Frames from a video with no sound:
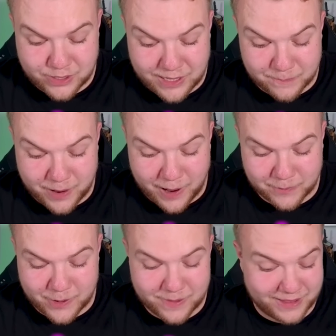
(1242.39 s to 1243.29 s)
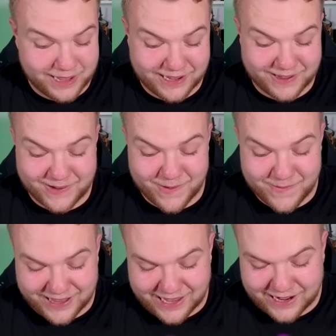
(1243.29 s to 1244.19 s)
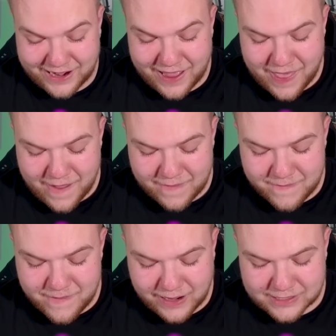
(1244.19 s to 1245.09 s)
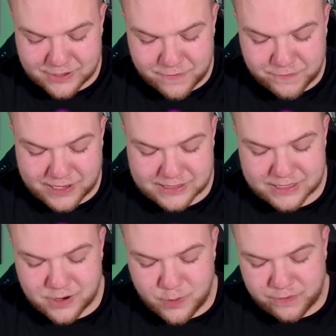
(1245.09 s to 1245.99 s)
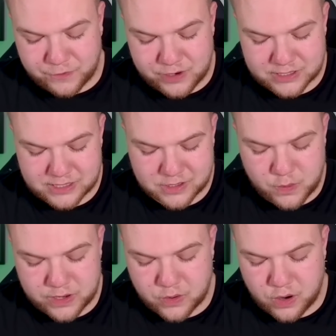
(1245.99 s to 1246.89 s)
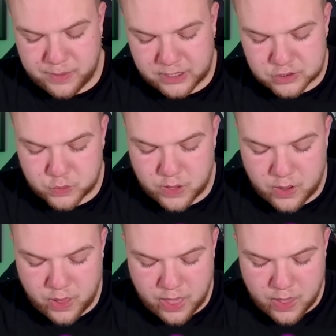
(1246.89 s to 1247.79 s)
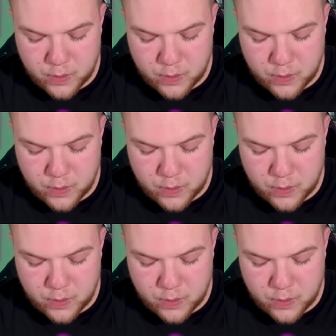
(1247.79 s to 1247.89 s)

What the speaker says: Look at the barb going there, running so fast. Let's go with a furnace. Let's go with a golem here as well.